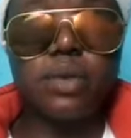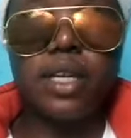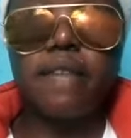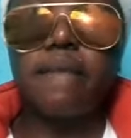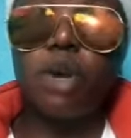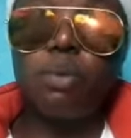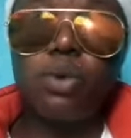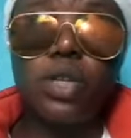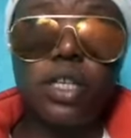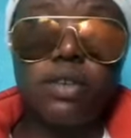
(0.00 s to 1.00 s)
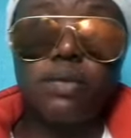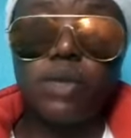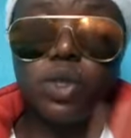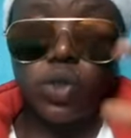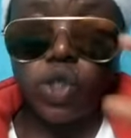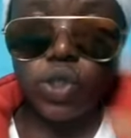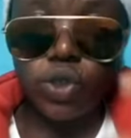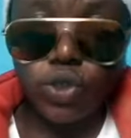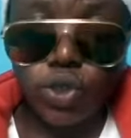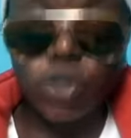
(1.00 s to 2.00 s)
whenever I upload a new video.
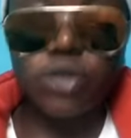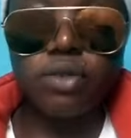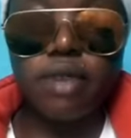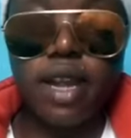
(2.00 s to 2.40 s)
Subscribe.